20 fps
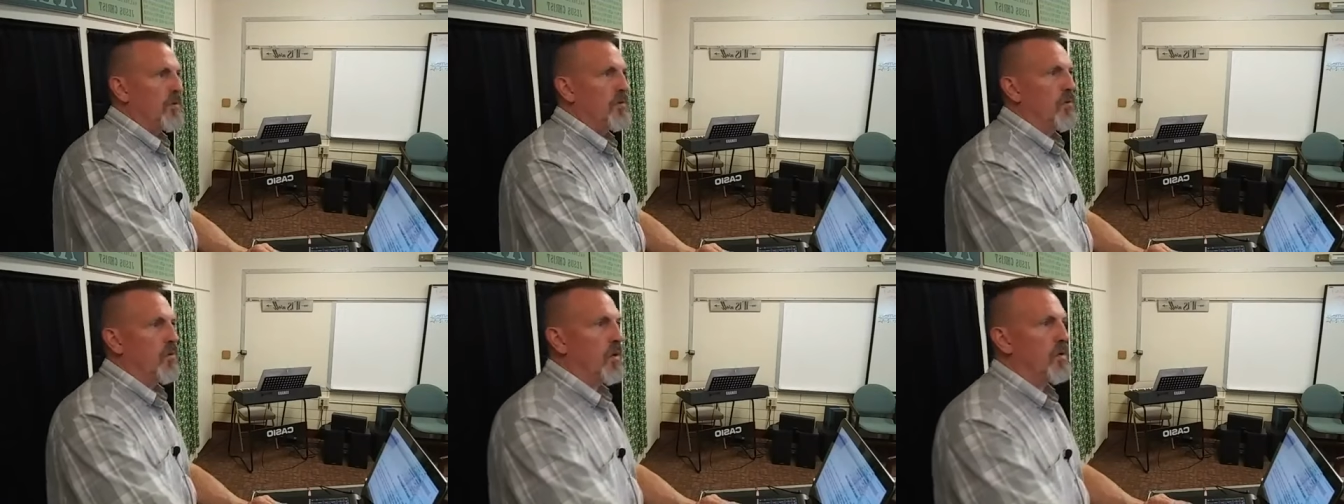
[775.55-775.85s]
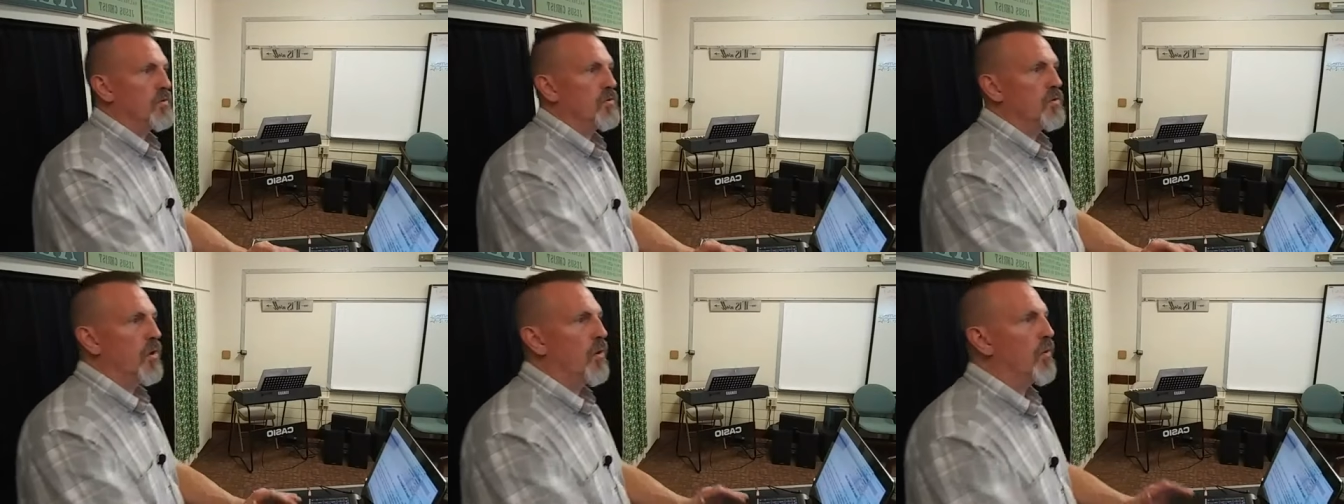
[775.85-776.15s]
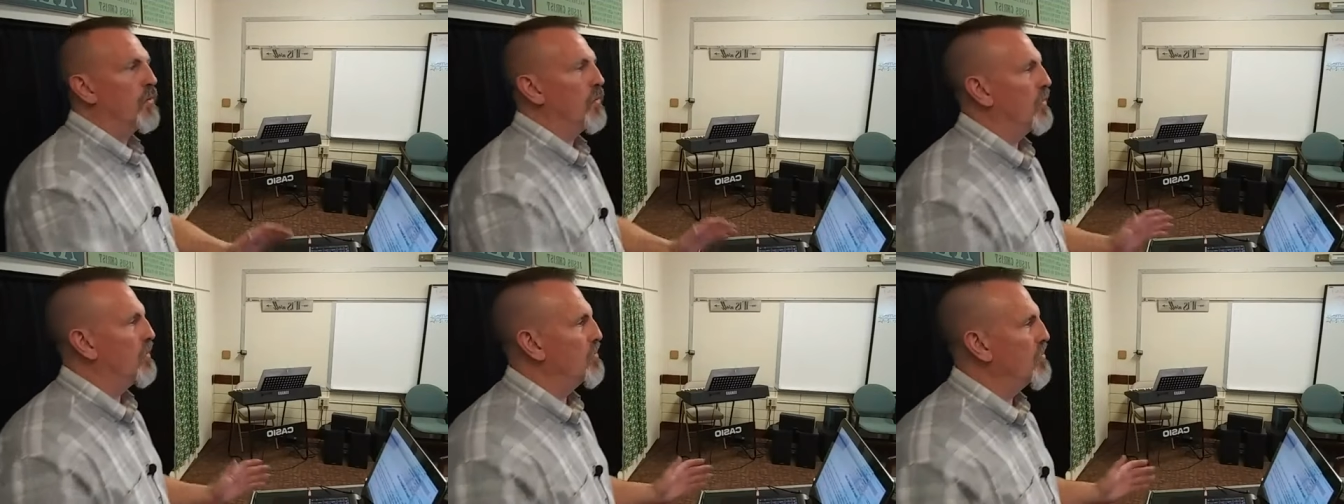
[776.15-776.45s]
what
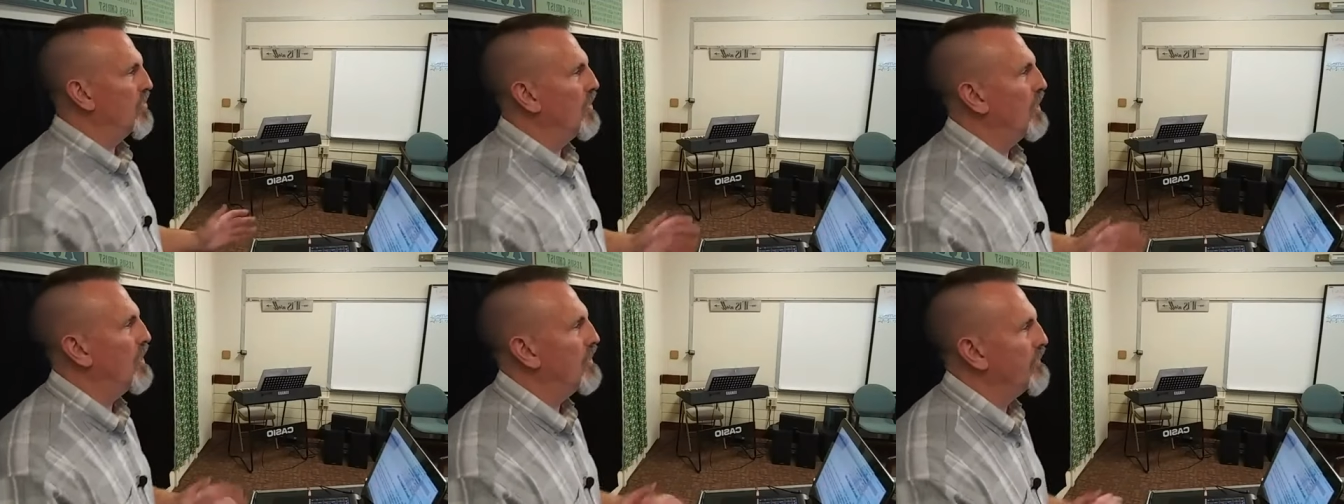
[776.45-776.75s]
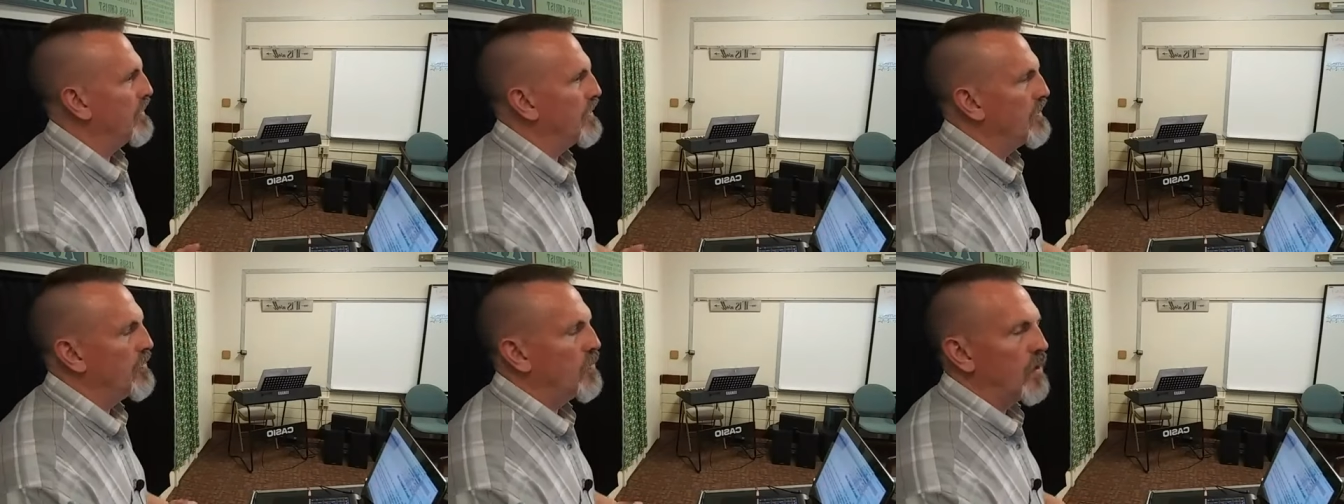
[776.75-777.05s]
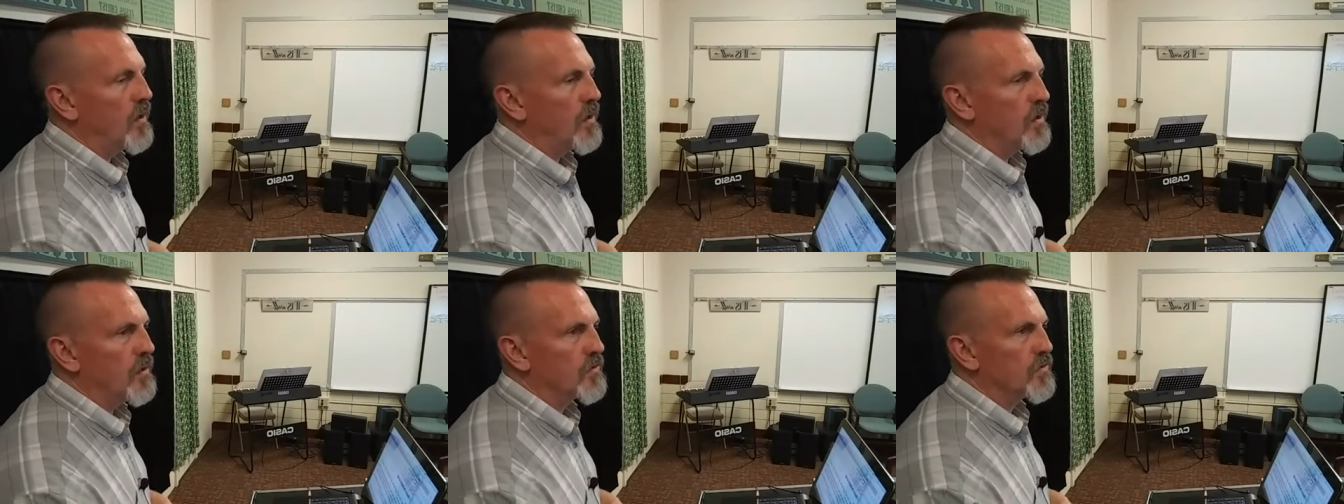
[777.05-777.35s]
total depravity
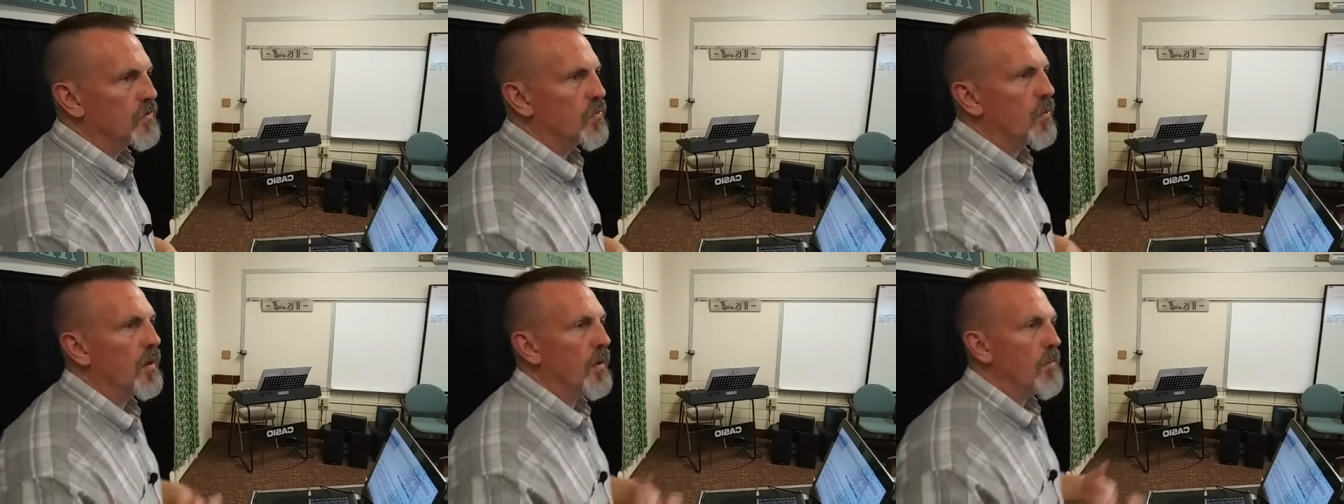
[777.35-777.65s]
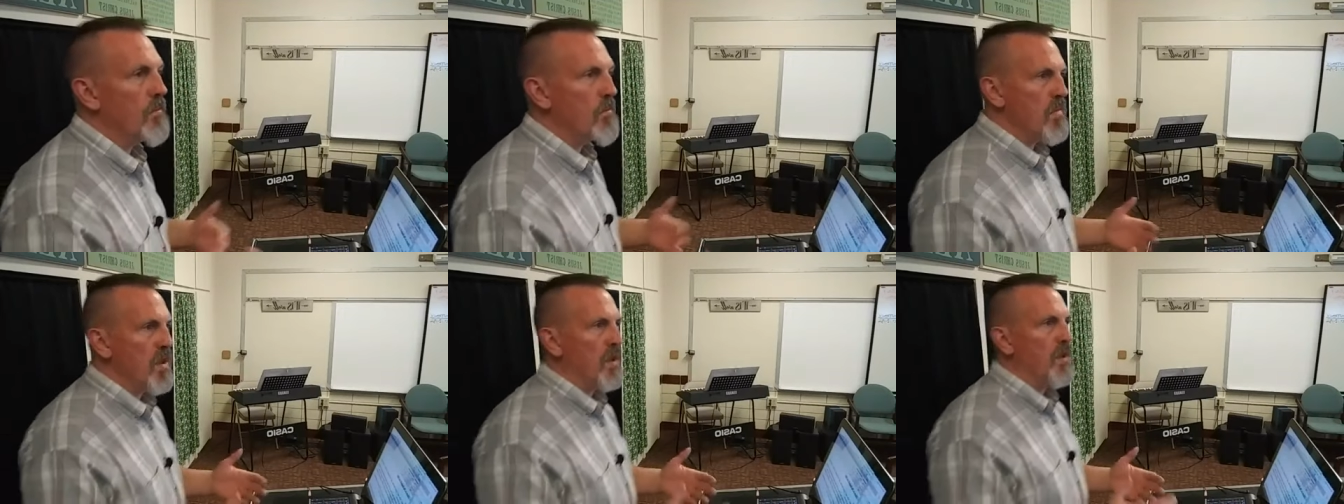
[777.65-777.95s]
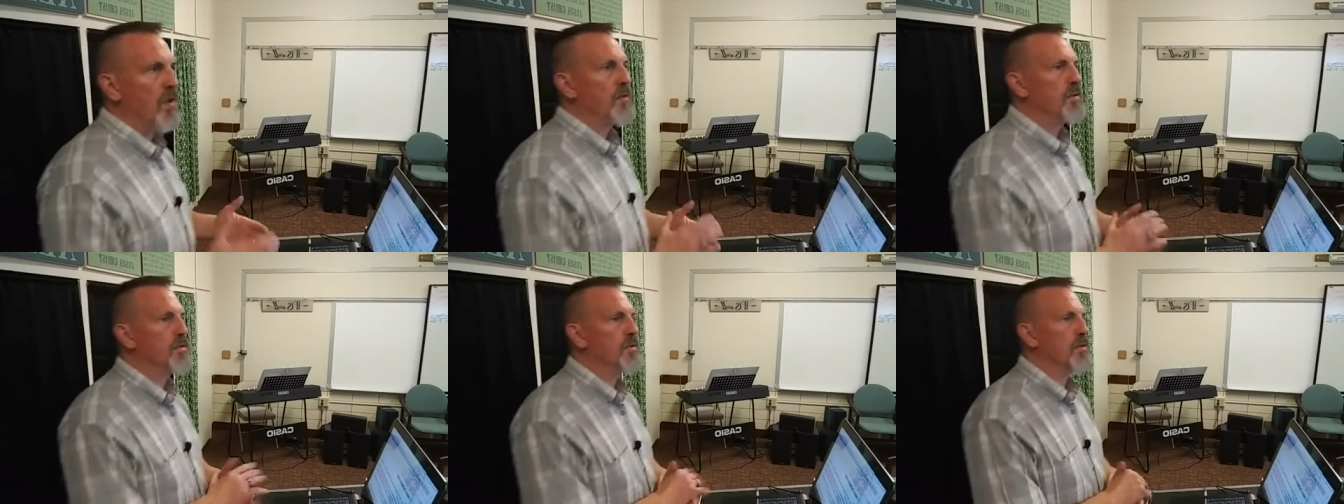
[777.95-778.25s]
was, what it
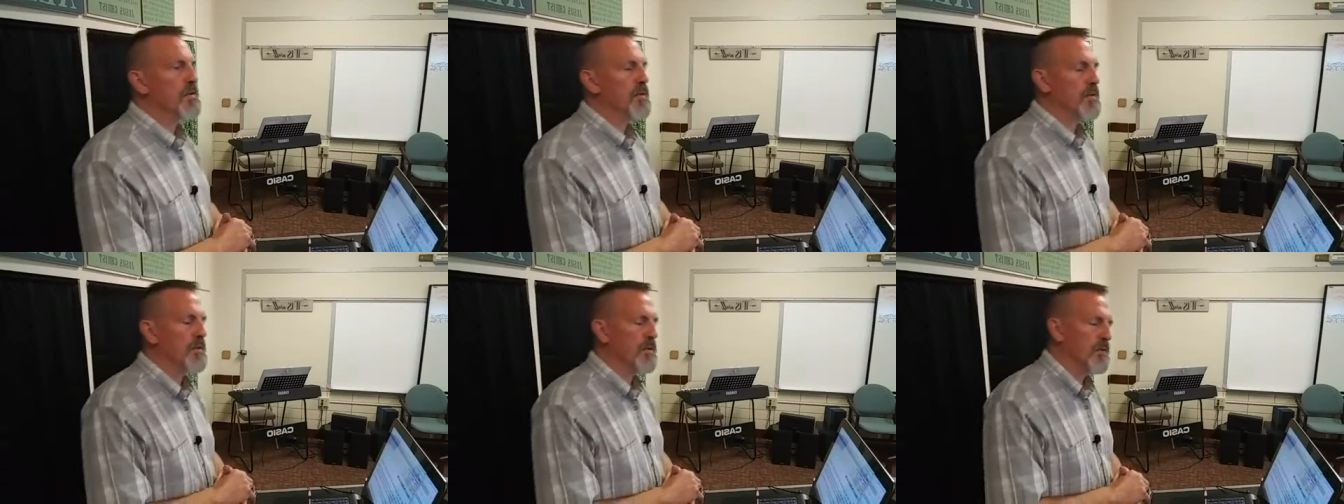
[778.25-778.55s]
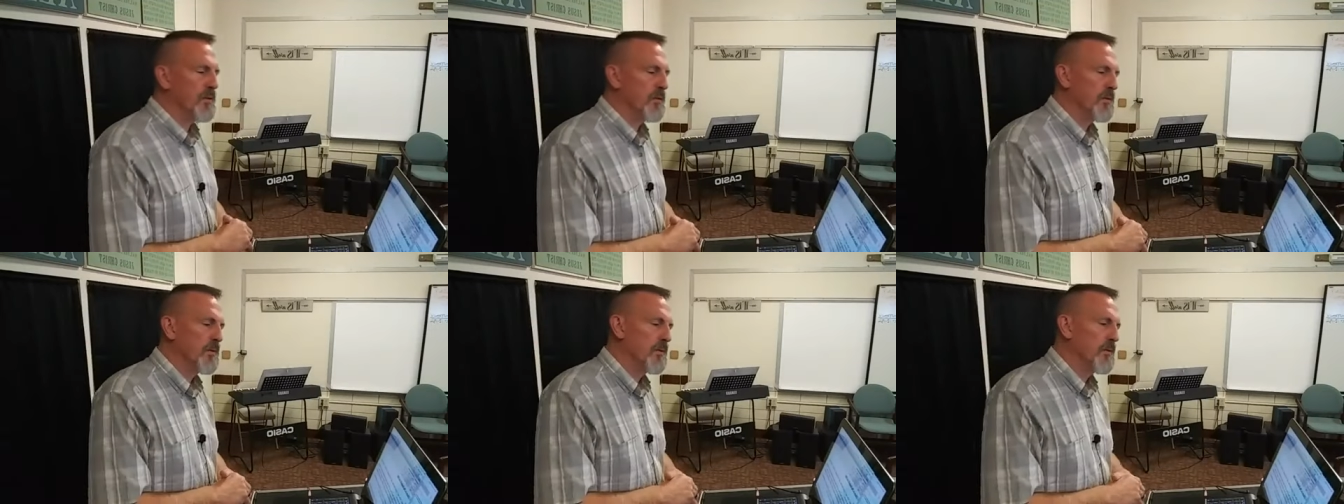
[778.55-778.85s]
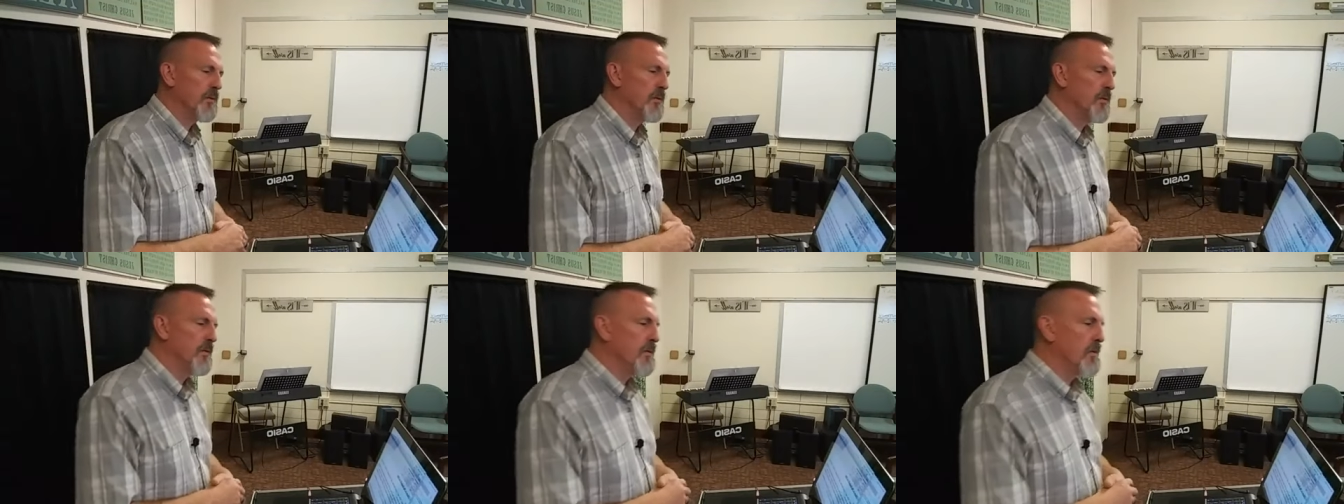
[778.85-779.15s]
meant,
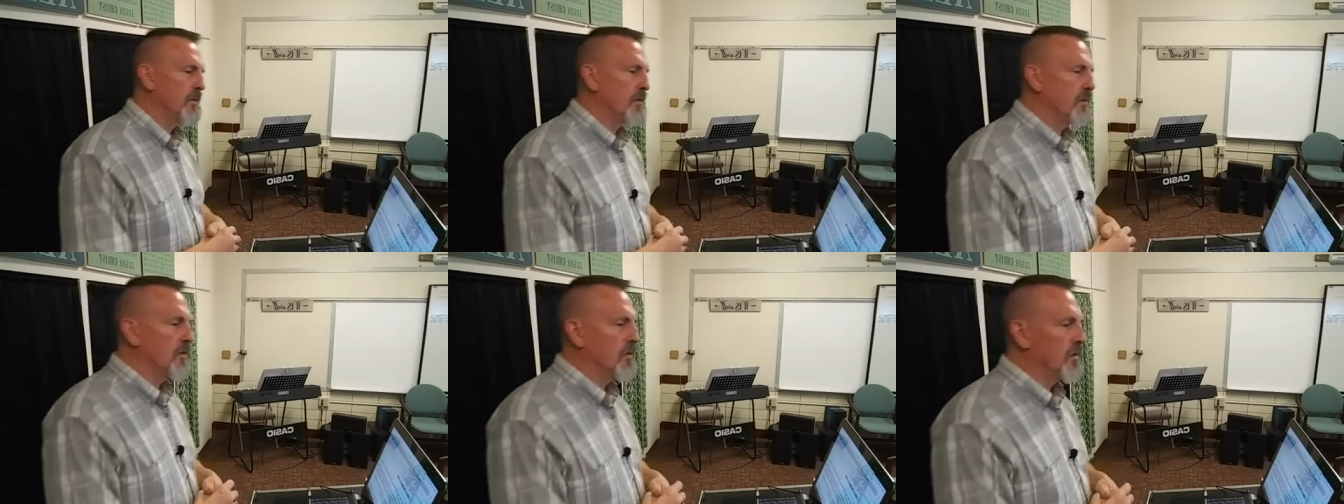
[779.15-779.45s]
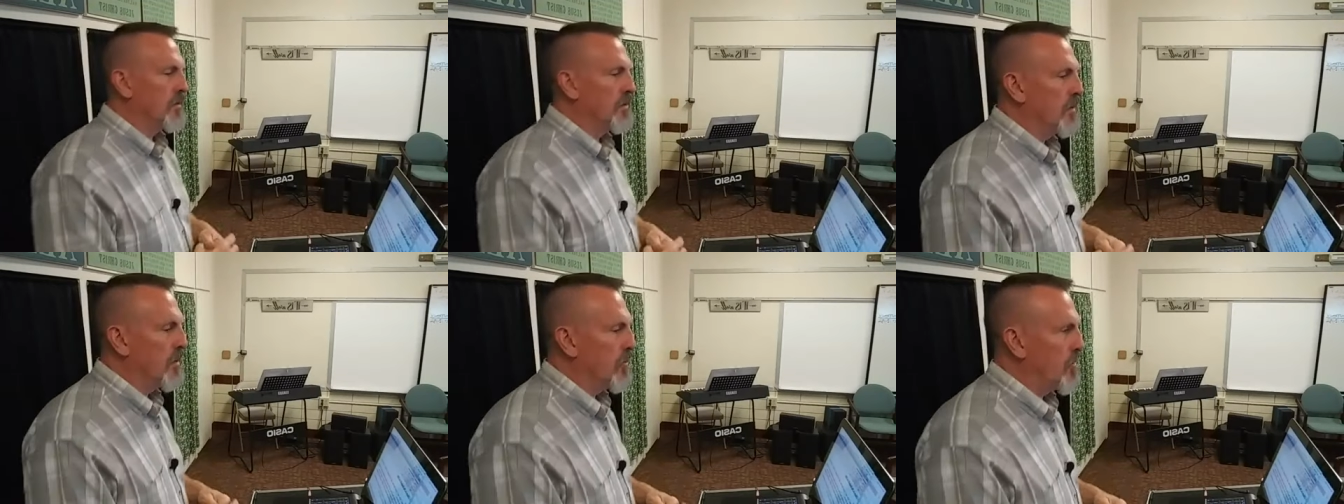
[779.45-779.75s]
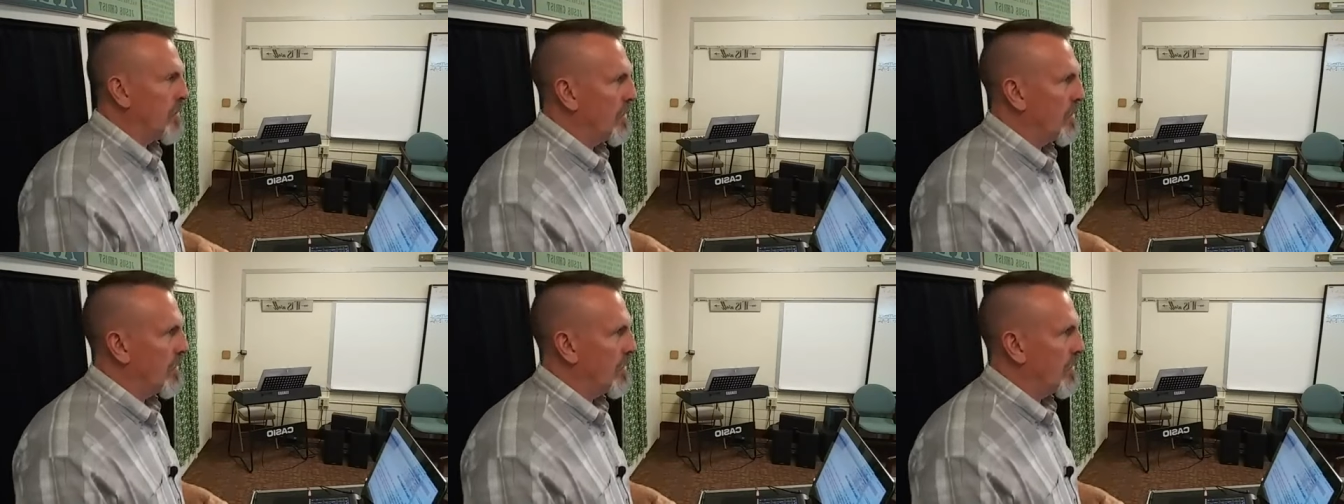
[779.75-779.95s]
about